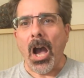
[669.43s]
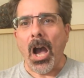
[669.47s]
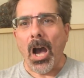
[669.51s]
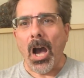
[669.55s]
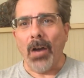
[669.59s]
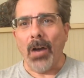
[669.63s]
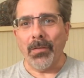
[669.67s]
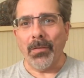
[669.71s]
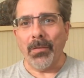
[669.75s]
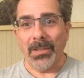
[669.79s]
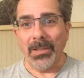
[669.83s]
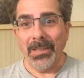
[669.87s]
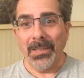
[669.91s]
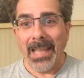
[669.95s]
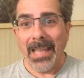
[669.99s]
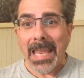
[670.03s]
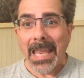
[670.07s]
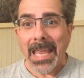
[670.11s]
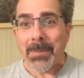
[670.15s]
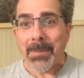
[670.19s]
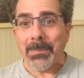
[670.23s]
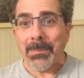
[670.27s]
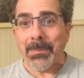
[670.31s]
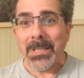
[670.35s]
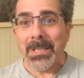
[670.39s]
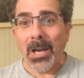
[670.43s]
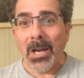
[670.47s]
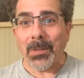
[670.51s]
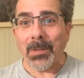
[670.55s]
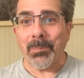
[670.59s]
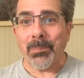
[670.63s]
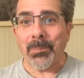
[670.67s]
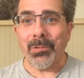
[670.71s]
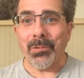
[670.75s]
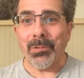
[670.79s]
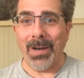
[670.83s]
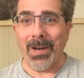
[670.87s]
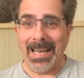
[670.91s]
of a lame
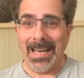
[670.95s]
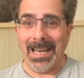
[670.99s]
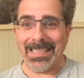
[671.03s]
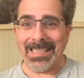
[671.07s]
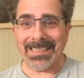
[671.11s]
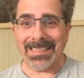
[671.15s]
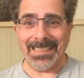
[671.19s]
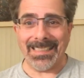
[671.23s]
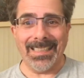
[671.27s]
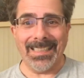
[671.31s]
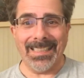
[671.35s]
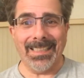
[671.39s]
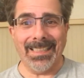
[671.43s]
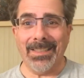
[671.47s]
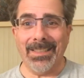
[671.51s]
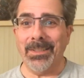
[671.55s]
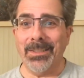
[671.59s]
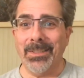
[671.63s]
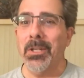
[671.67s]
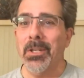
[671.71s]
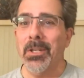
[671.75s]
duck president